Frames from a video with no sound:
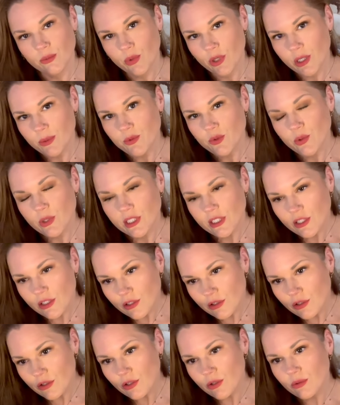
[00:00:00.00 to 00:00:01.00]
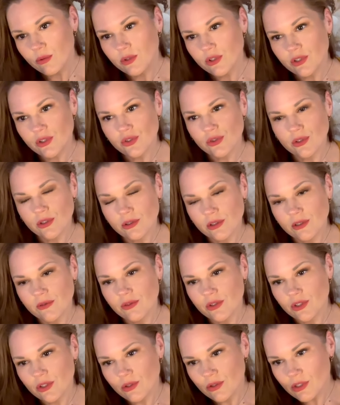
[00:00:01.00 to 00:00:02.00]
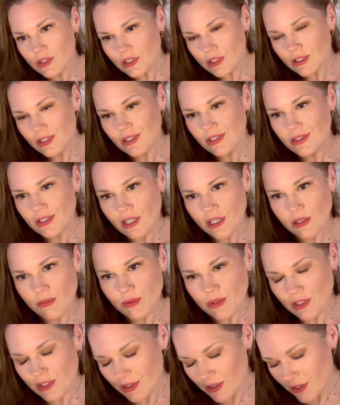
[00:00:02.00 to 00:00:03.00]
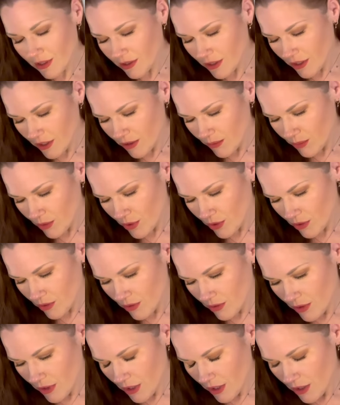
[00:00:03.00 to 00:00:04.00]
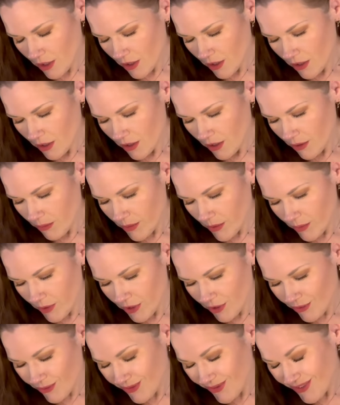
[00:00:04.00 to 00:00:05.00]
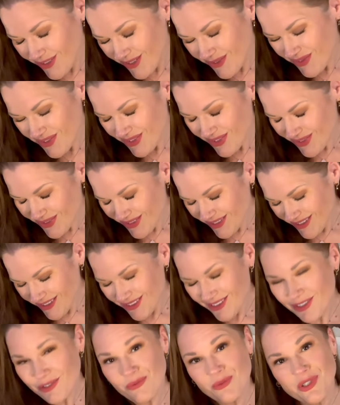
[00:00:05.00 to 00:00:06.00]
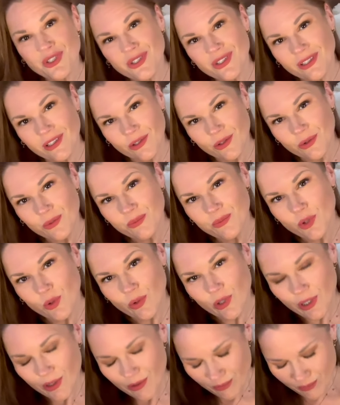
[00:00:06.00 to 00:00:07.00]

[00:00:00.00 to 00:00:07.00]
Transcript: Perhaps we didn't know it was a strong lovers union. It does happen. These things happen. But we don't often know that until much later. Okay?